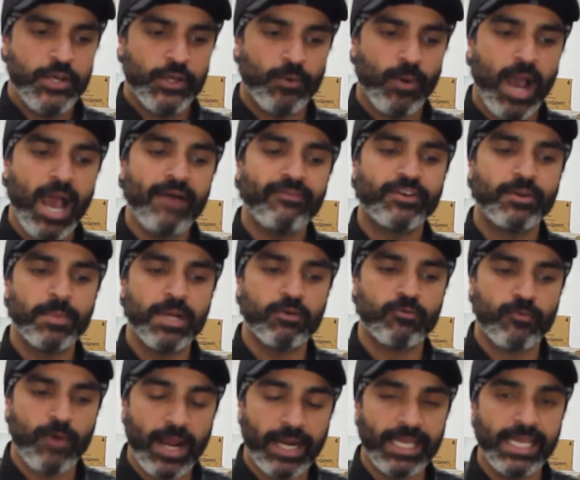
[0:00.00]
you have to be
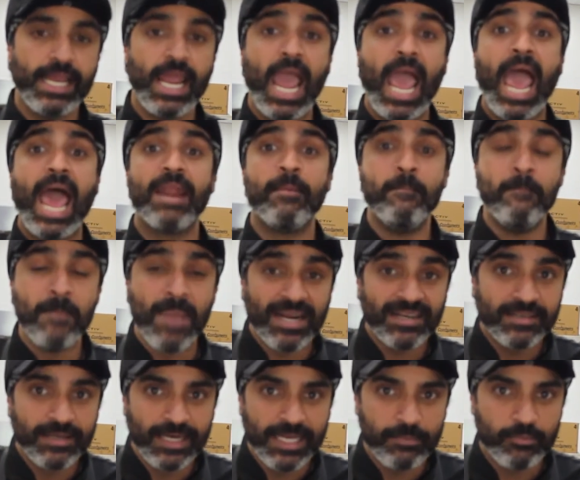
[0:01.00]
ready and
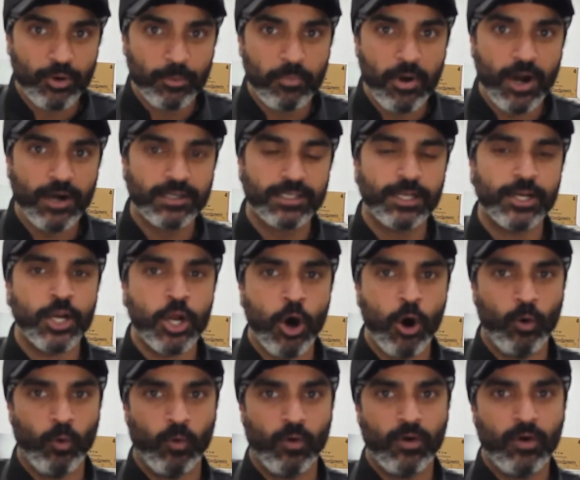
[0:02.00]
mentally prepared to
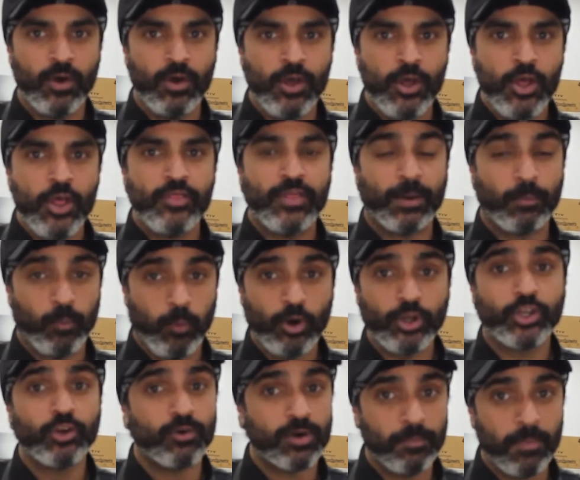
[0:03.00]
know that
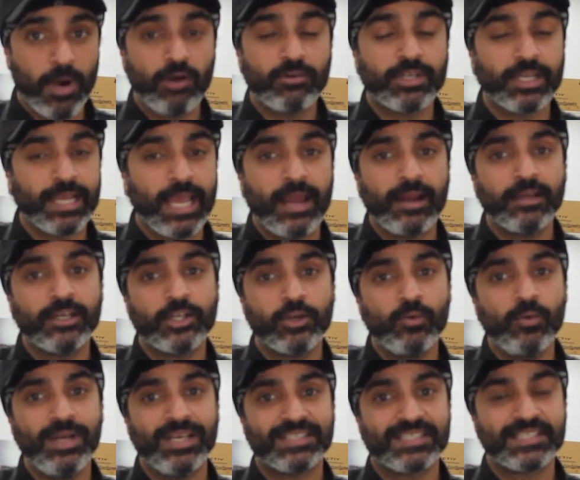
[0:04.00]
what you're about to get
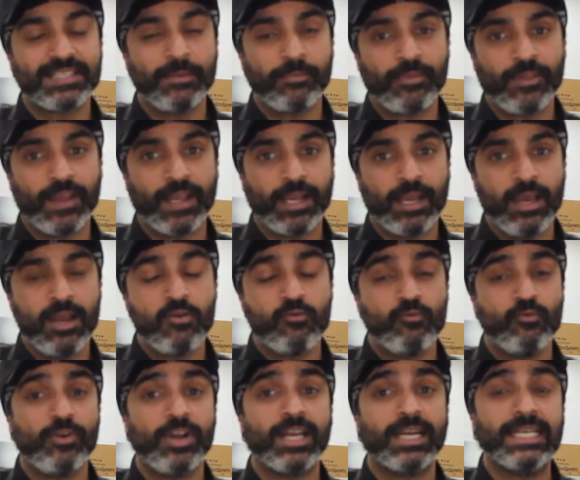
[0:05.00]
into is something
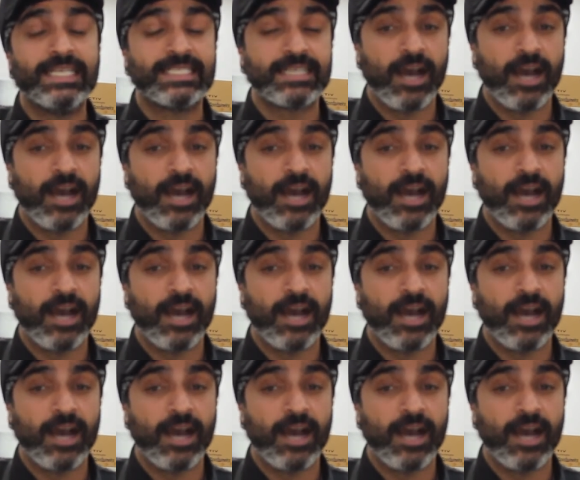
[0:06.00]
really